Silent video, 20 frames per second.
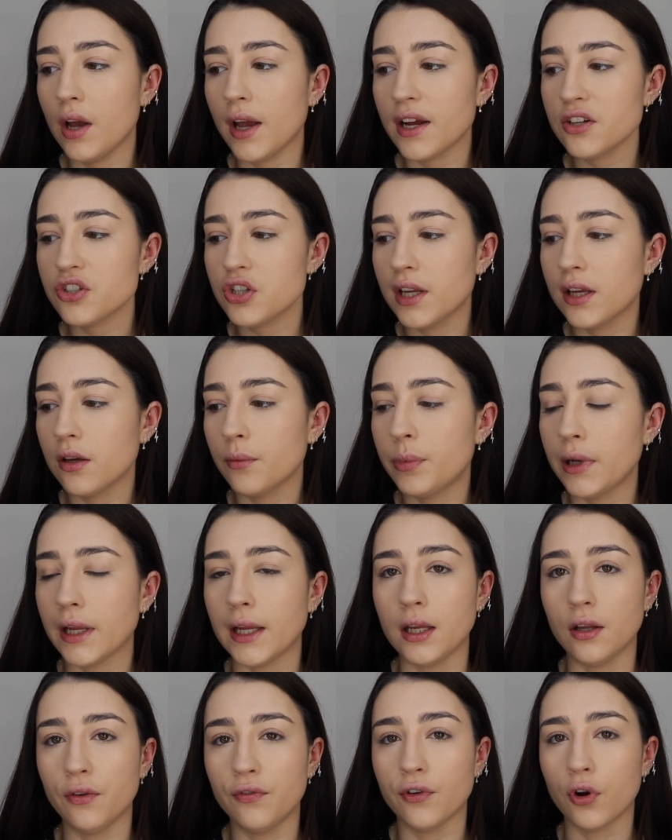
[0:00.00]
I actually
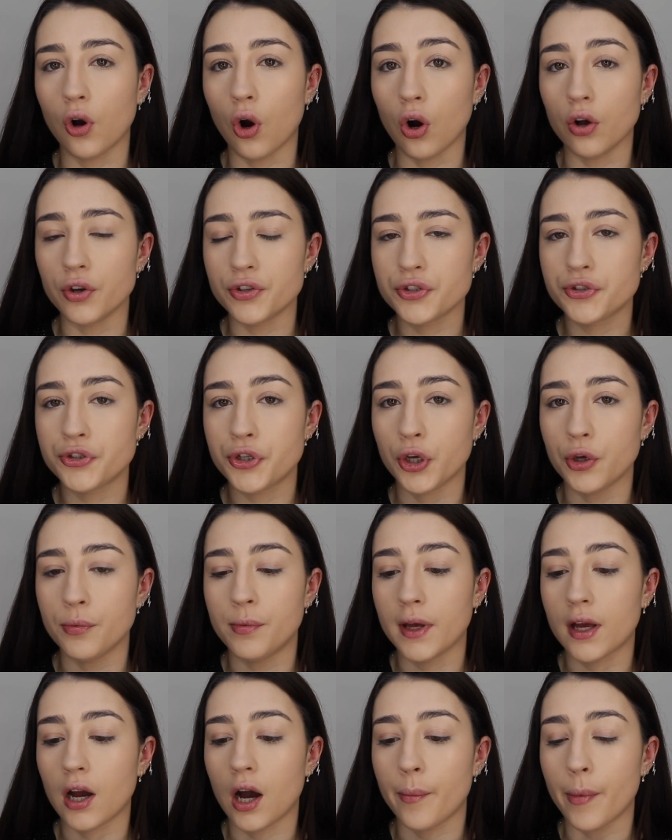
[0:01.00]
completely forgot to
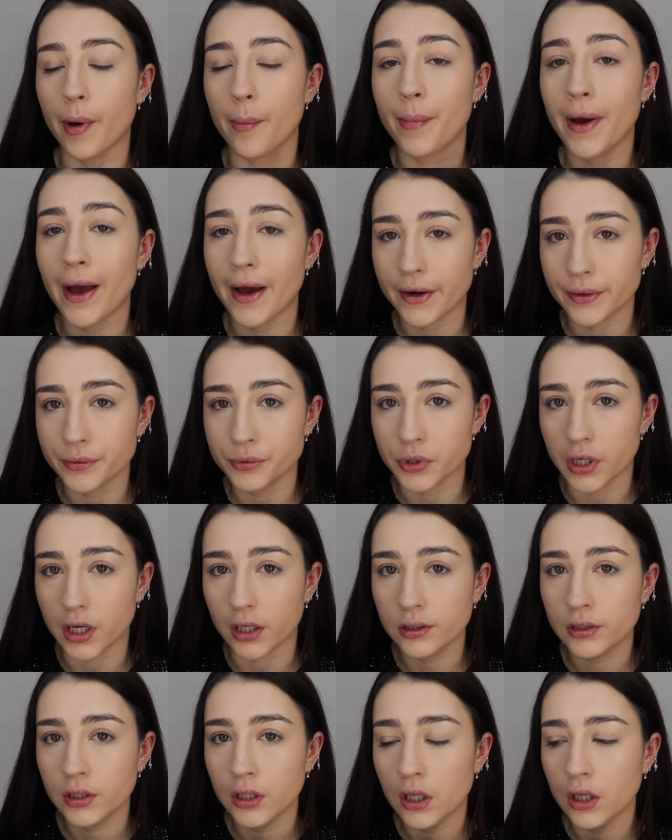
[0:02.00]
pick up a powder
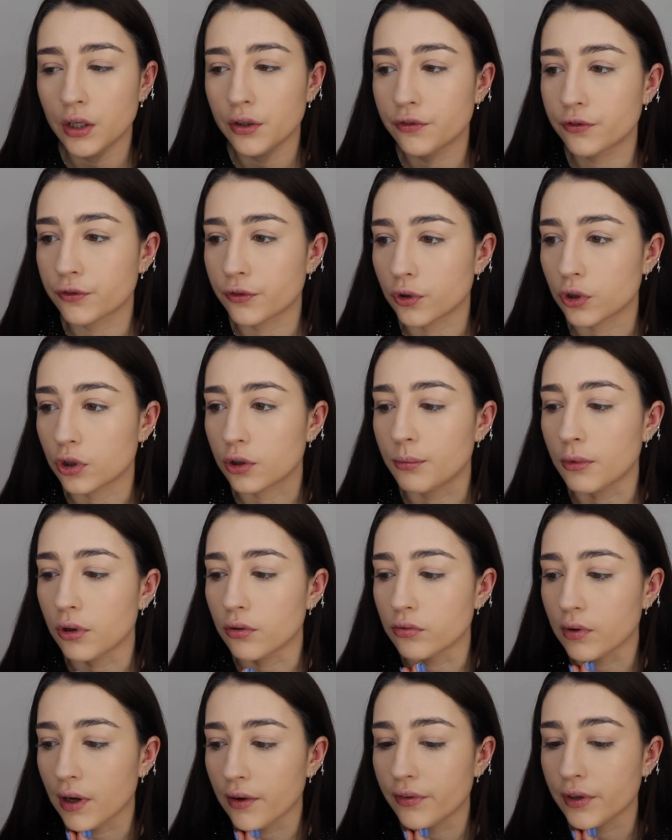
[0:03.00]
from
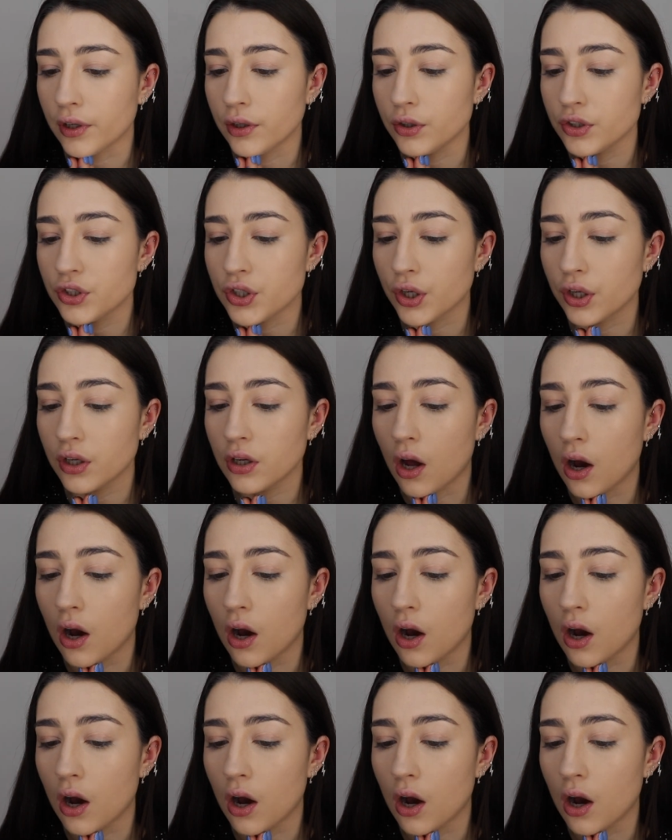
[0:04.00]
Revolution.